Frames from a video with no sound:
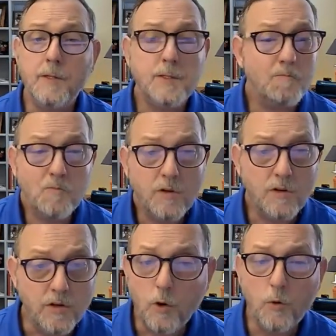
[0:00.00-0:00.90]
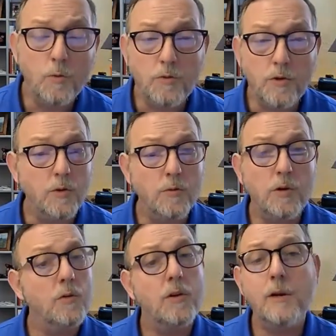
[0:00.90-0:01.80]
There's no
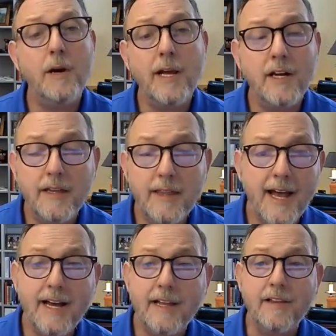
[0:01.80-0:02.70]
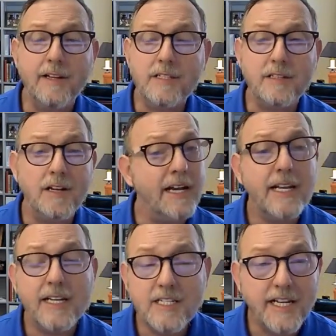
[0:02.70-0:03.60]
leeway on that. That's not
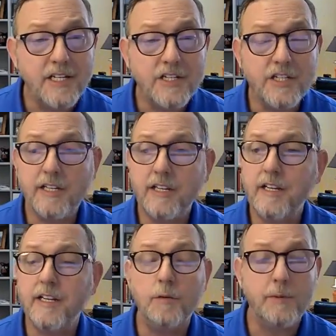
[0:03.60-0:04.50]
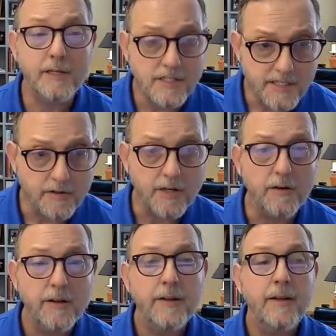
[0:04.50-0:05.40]
an extension. It'll be a
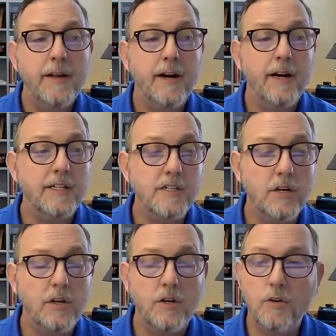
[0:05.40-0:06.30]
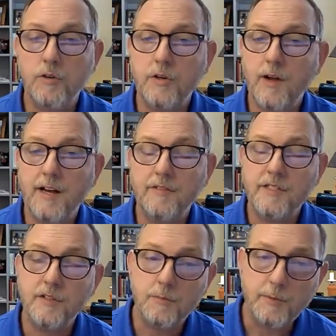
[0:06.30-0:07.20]
0. So you have
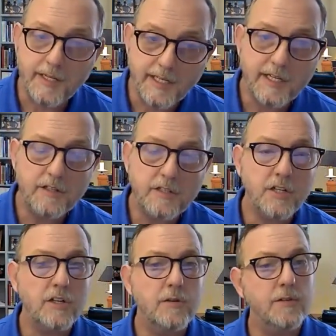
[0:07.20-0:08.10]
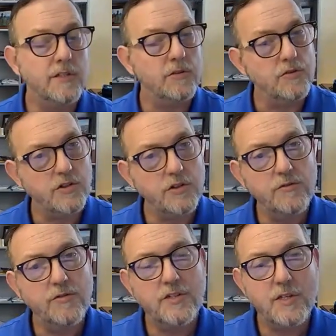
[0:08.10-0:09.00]
until the beginning of the term, until
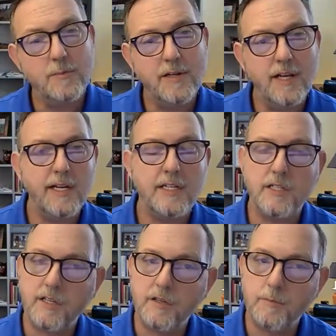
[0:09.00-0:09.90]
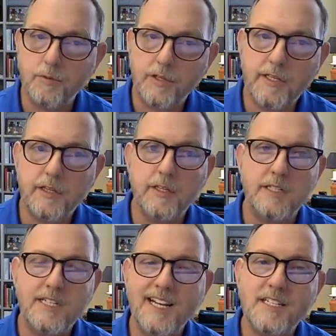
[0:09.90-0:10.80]
June 1st at midnight, to complete the
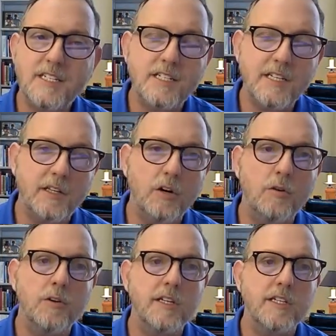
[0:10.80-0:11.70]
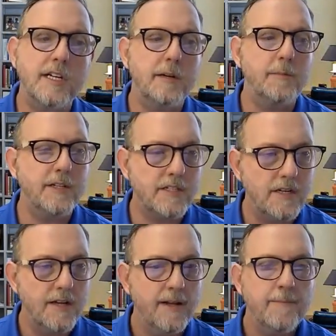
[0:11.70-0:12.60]
tests and the homework
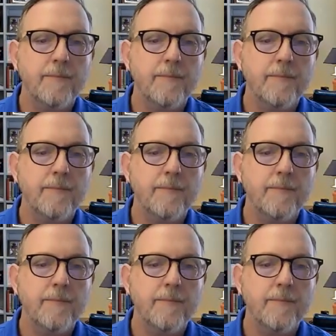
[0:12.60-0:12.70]
assignments,